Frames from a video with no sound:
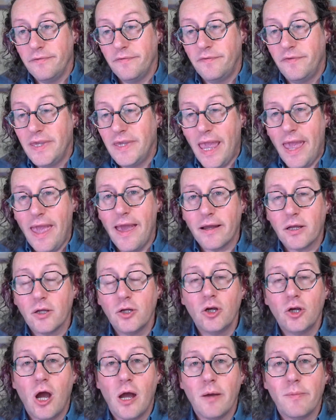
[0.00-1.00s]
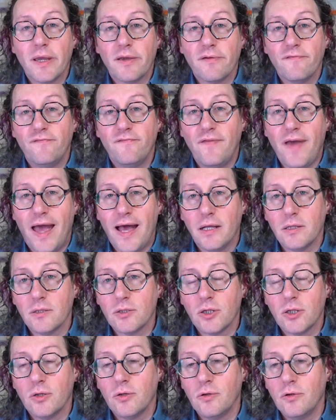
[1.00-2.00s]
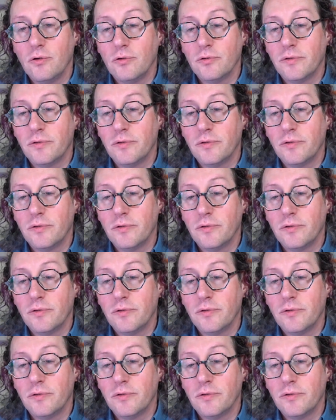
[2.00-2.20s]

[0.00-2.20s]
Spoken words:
The economic value